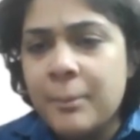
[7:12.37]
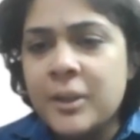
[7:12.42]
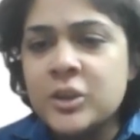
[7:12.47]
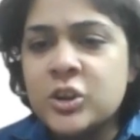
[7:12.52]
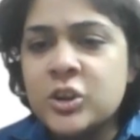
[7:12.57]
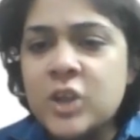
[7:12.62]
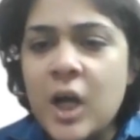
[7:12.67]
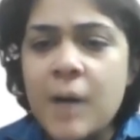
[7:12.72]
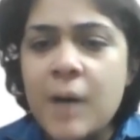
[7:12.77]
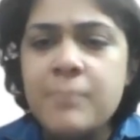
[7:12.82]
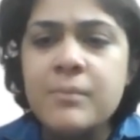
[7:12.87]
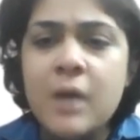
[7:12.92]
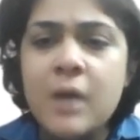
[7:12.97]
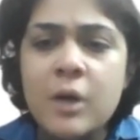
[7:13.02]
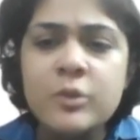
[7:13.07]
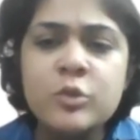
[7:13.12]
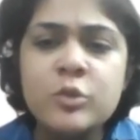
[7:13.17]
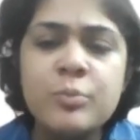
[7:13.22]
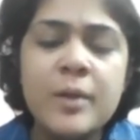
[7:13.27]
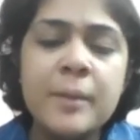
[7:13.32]
Punjab,
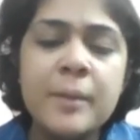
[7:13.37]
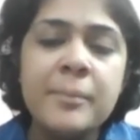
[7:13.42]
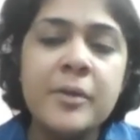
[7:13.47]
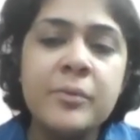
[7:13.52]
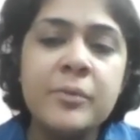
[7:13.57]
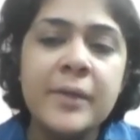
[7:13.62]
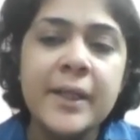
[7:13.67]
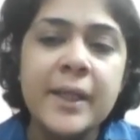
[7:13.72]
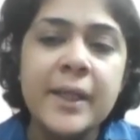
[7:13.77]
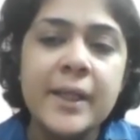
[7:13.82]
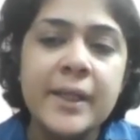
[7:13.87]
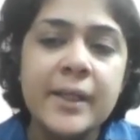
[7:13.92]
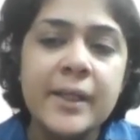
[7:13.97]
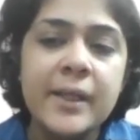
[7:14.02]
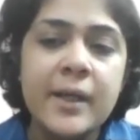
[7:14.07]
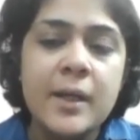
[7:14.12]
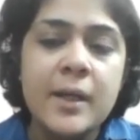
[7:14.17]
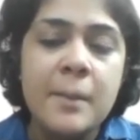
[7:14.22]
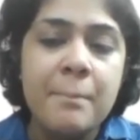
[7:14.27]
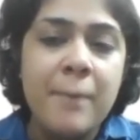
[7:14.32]
now split between
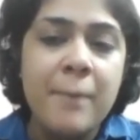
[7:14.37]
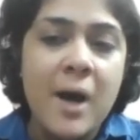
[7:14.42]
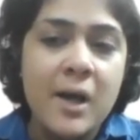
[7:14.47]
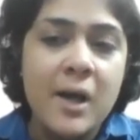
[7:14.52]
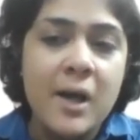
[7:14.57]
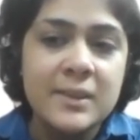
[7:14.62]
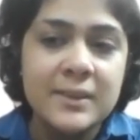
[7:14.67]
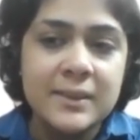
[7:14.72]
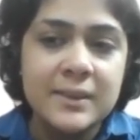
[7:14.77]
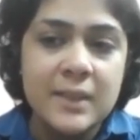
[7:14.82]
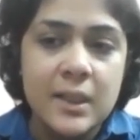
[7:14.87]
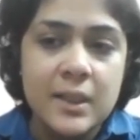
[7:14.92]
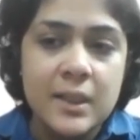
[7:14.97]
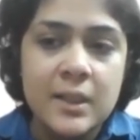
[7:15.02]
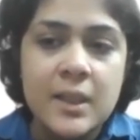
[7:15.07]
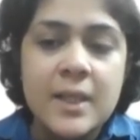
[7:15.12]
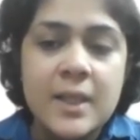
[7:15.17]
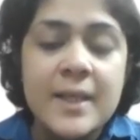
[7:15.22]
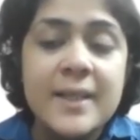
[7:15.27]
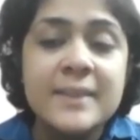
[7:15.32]
India and Pakistan,
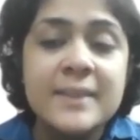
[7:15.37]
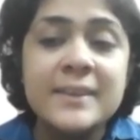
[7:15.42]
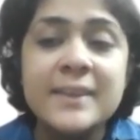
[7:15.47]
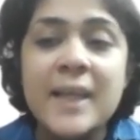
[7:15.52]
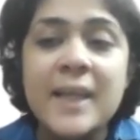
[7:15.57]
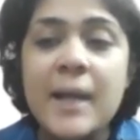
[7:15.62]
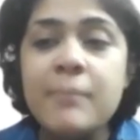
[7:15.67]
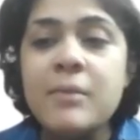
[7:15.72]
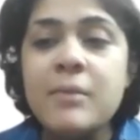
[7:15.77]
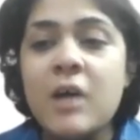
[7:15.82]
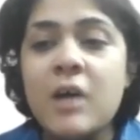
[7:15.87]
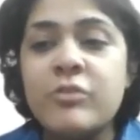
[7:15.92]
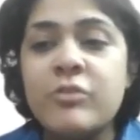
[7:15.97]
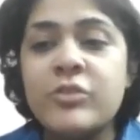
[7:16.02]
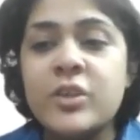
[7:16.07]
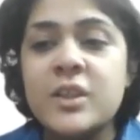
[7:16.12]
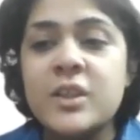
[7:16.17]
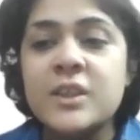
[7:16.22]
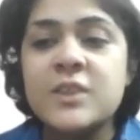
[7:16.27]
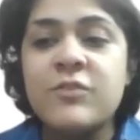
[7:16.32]
is named
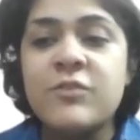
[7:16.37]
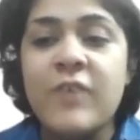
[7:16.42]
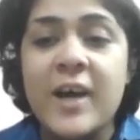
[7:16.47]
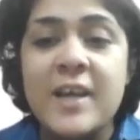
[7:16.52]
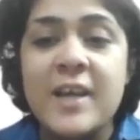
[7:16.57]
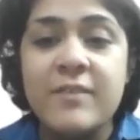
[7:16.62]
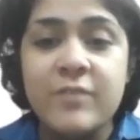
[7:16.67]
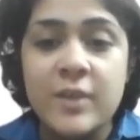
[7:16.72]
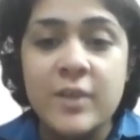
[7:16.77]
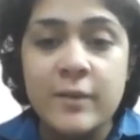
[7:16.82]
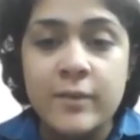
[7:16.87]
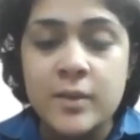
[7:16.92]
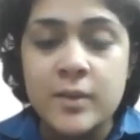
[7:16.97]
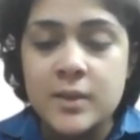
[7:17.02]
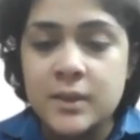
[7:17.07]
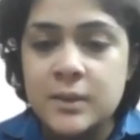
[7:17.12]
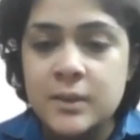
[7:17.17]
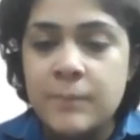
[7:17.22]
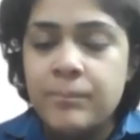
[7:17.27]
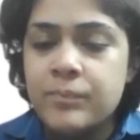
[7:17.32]
after its five
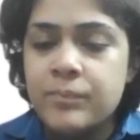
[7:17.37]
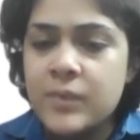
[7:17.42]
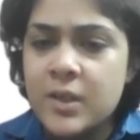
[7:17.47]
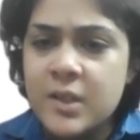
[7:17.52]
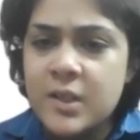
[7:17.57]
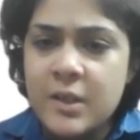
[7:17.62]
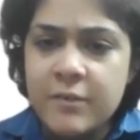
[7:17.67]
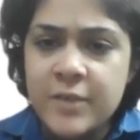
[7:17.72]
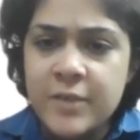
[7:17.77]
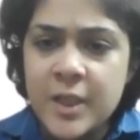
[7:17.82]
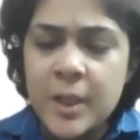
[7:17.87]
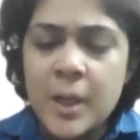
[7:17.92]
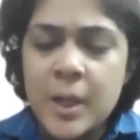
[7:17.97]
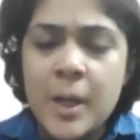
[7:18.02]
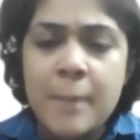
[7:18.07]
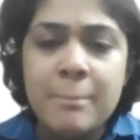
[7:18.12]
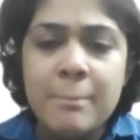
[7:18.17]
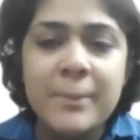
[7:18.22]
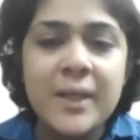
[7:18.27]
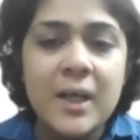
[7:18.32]
rivers, Ravi,
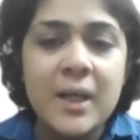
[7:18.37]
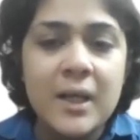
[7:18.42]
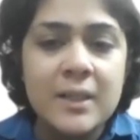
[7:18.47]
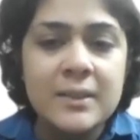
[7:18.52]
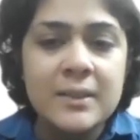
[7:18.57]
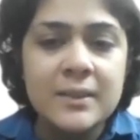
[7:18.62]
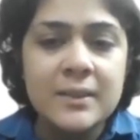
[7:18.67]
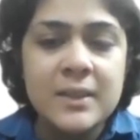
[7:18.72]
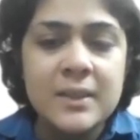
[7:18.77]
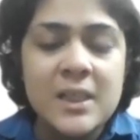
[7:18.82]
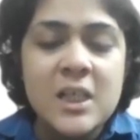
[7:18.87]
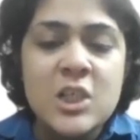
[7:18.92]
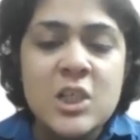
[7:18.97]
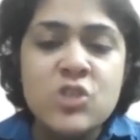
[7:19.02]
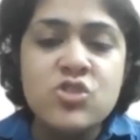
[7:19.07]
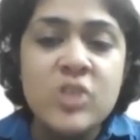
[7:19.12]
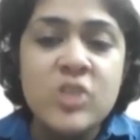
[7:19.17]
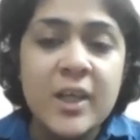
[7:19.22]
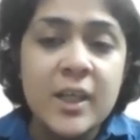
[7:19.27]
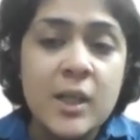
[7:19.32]
Beas,
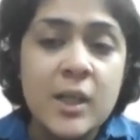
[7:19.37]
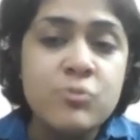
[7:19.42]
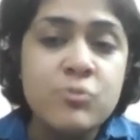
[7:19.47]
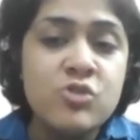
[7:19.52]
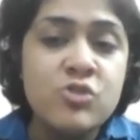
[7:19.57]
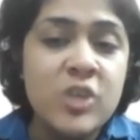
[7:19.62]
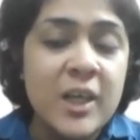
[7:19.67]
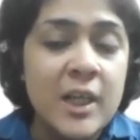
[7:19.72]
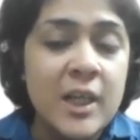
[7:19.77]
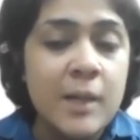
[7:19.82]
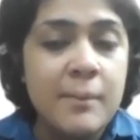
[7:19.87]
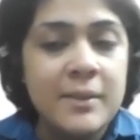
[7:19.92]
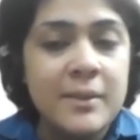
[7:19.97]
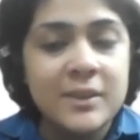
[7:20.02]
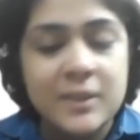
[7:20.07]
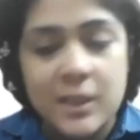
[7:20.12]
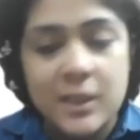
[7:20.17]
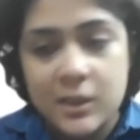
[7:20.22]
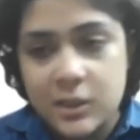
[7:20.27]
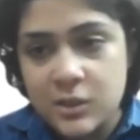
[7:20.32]
Chenab, Jhelum,
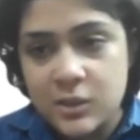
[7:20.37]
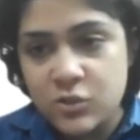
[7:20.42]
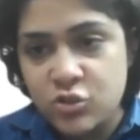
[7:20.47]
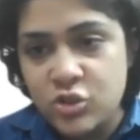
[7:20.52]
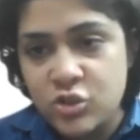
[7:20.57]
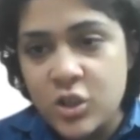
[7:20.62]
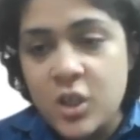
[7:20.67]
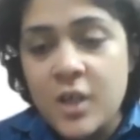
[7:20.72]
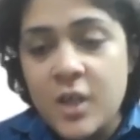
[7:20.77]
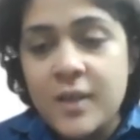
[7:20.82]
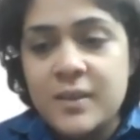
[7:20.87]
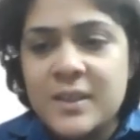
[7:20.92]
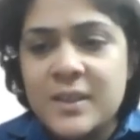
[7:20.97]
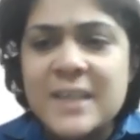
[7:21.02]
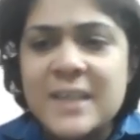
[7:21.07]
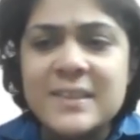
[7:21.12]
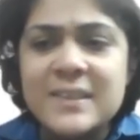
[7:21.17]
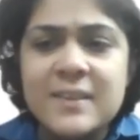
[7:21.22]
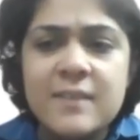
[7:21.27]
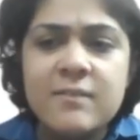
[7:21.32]
and Satluj.
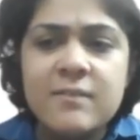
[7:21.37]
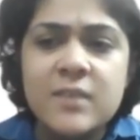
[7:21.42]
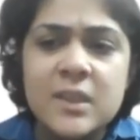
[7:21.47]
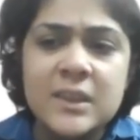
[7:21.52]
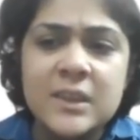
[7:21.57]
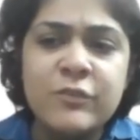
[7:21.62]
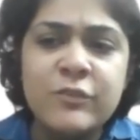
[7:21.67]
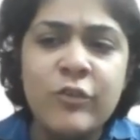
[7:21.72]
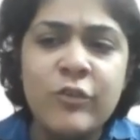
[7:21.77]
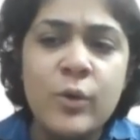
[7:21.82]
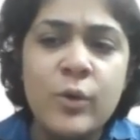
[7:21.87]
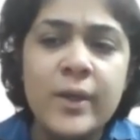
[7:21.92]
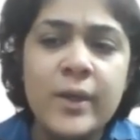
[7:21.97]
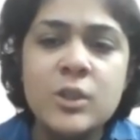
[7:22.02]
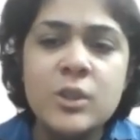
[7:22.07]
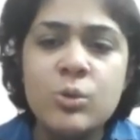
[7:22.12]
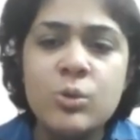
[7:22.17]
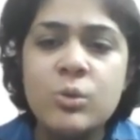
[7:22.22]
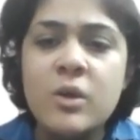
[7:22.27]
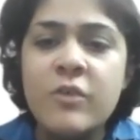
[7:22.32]
These rivers,
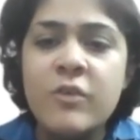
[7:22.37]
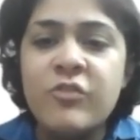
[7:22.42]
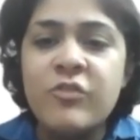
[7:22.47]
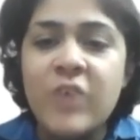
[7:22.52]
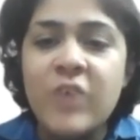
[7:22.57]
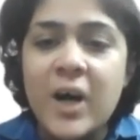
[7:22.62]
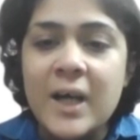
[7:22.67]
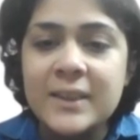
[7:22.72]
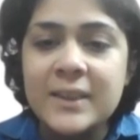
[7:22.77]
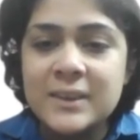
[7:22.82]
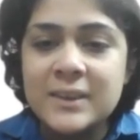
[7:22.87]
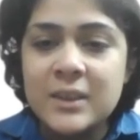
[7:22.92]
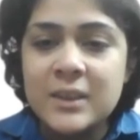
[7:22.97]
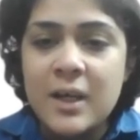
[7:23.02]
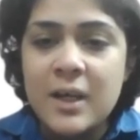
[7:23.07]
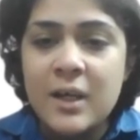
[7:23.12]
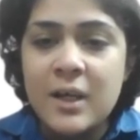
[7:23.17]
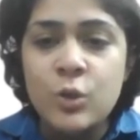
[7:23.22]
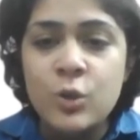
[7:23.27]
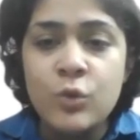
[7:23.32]
flowing through a vast
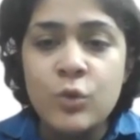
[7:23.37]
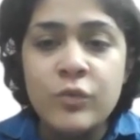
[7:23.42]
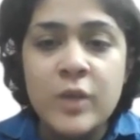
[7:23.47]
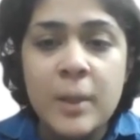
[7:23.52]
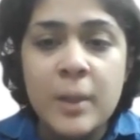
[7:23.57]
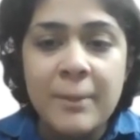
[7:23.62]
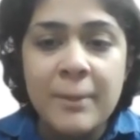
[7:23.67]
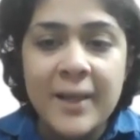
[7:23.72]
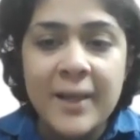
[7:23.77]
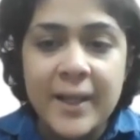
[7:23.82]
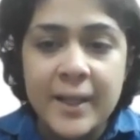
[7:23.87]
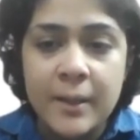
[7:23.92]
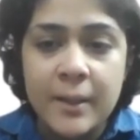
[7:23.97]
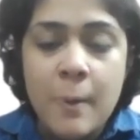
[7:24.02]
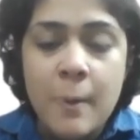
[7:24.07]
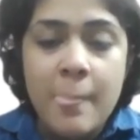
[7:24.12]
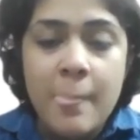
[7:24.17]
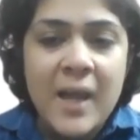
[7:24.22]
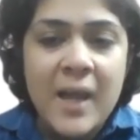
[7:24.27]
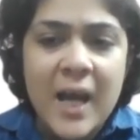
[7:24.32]
alluvial plain,
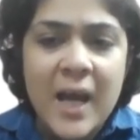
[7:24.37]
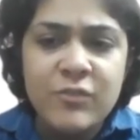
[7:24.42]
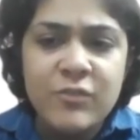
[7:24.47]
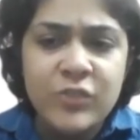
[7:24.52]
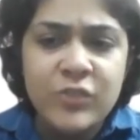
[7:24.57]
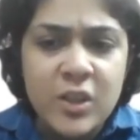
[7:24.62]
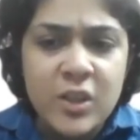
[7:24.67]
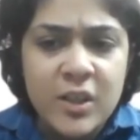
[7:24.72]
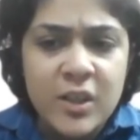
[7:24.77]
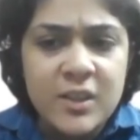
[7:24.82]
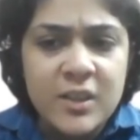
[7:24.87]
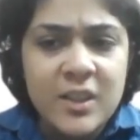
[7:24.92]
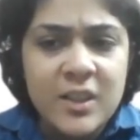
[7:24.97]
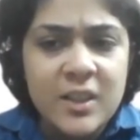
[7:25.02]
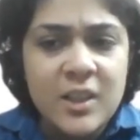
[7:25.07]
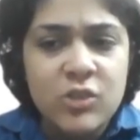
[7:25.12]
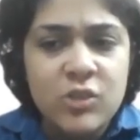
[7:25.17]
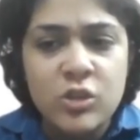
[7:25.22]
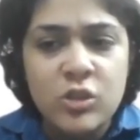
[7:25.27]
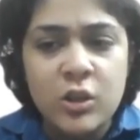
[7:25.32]
have turned the
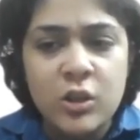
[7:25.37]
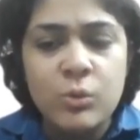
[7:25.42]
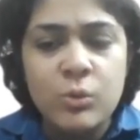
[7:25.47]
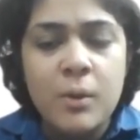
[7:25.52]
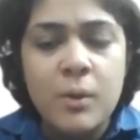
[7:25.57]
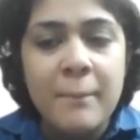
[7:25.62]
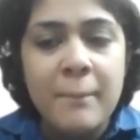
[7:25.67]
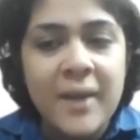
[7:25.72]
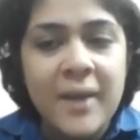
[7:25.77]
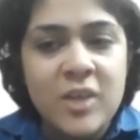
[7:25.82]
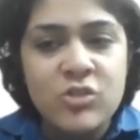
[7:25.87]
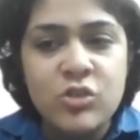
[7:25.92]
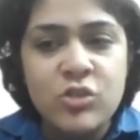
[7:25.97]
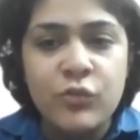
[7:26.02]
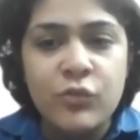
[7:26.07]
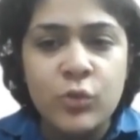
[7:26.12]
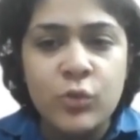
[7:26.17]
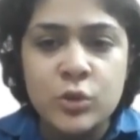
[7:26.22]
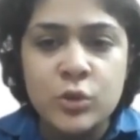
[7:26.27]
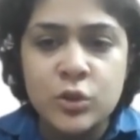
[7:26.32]
region into a major
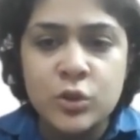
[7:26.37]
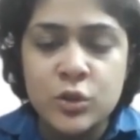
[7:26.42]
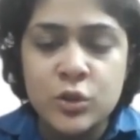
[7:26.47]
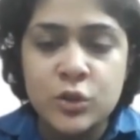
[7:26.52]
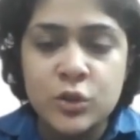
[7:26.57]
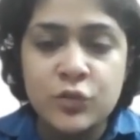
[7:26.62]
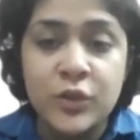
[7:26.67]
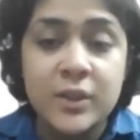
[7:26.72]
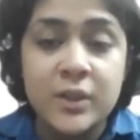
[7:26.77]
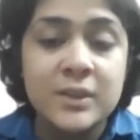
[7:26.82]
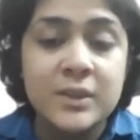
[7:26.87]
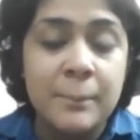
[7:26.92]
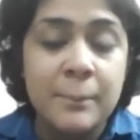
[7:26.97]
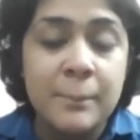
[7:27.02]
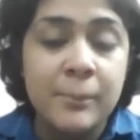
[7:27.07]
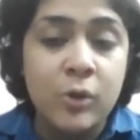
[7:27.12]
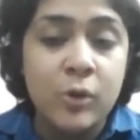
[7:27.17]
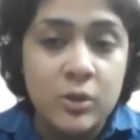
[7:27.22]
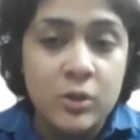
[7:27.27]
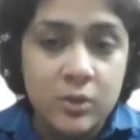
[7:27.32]
food source for the
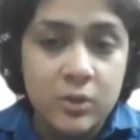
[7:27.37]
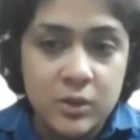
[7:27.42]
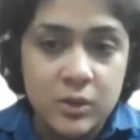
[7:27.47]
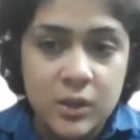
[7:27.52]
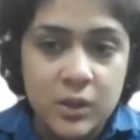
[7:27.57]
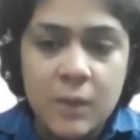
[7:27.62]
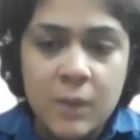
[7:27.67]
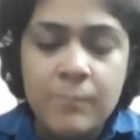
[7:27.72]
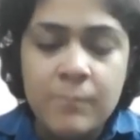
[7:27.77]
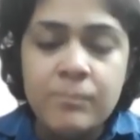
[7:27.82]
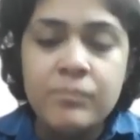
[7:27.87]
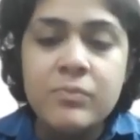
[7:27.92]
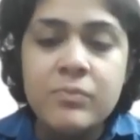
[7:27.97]
subcontinent